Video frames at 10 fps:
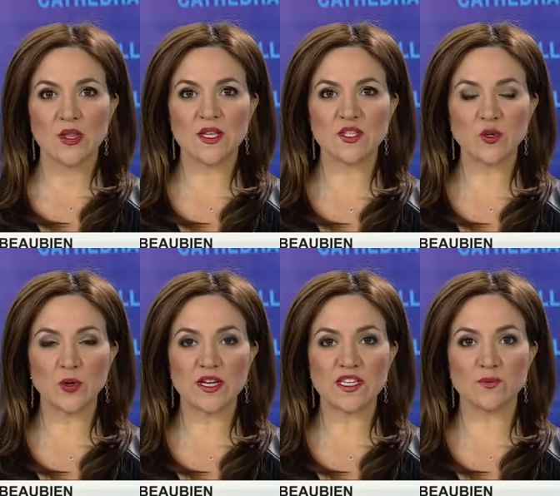This
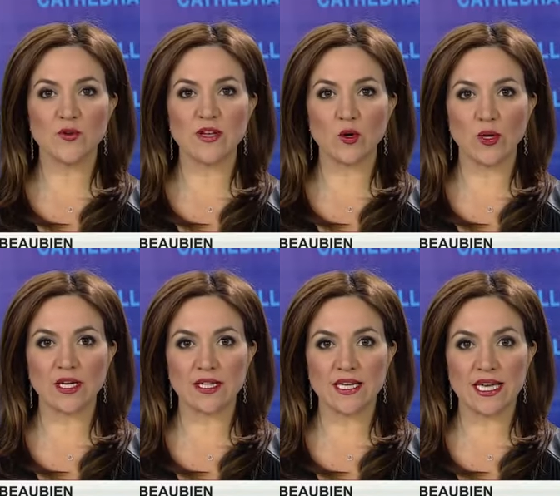story is moving
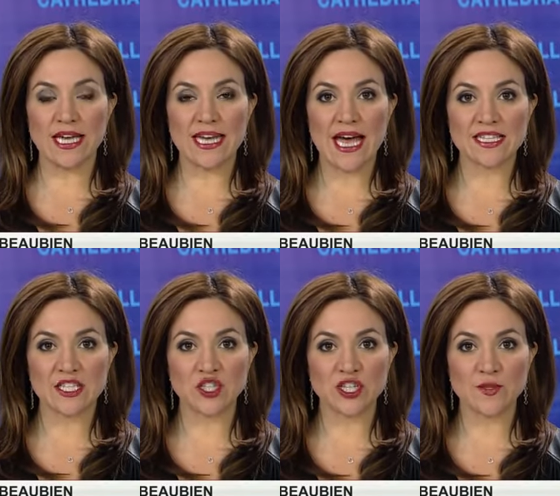quickly. It
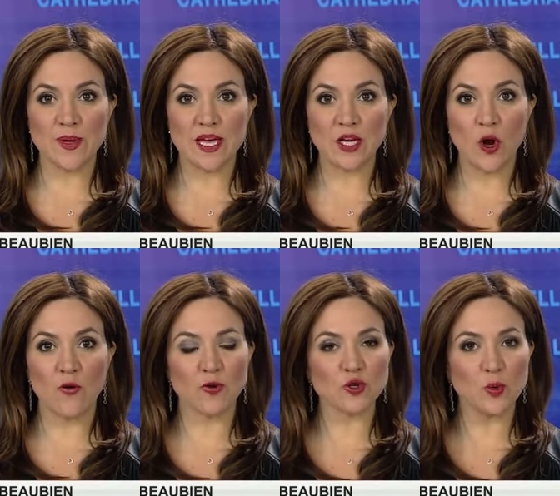has just been
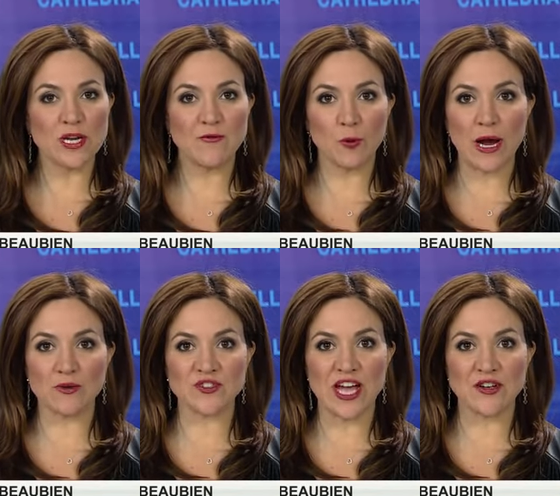over 24
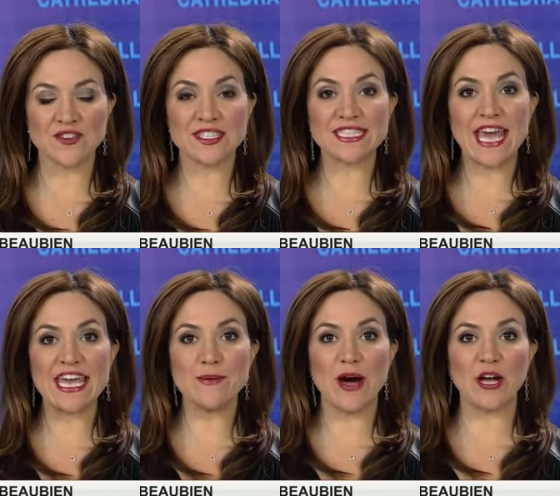hours now since
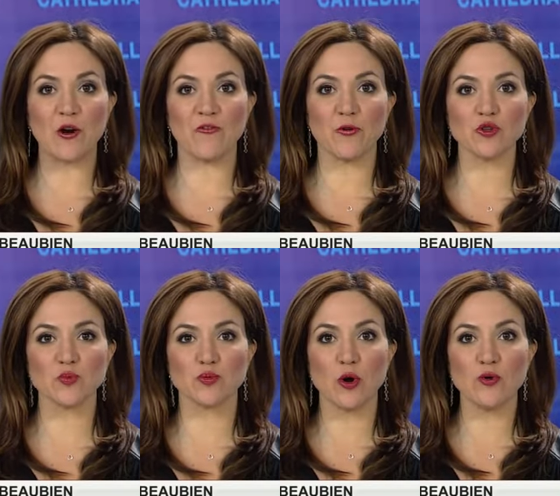KMIR
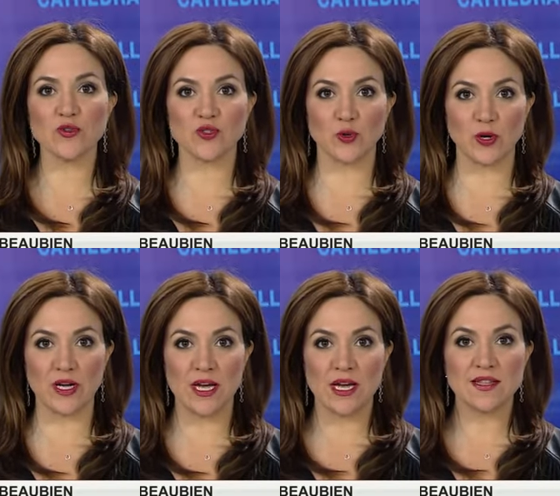first broke the
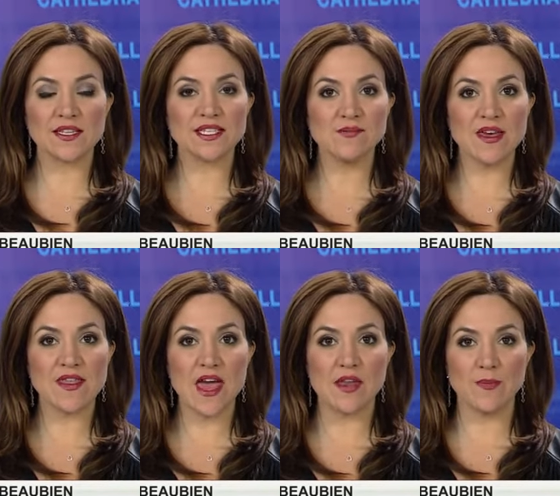story that
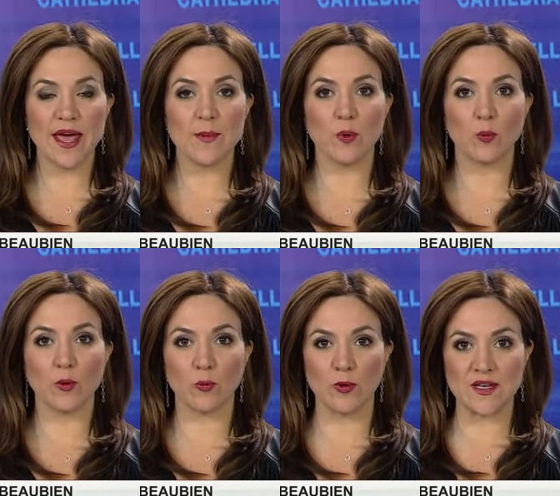Smith and Pape
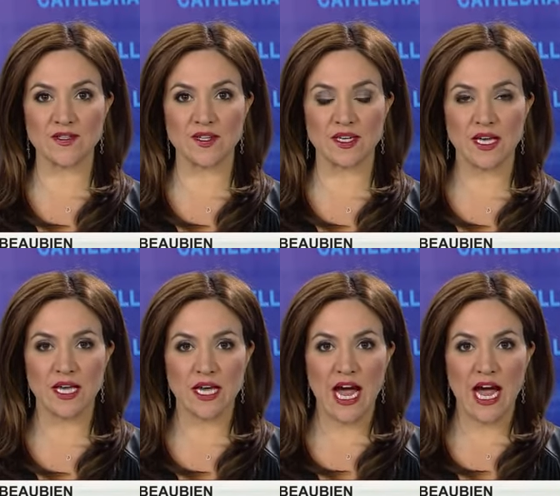were arrested.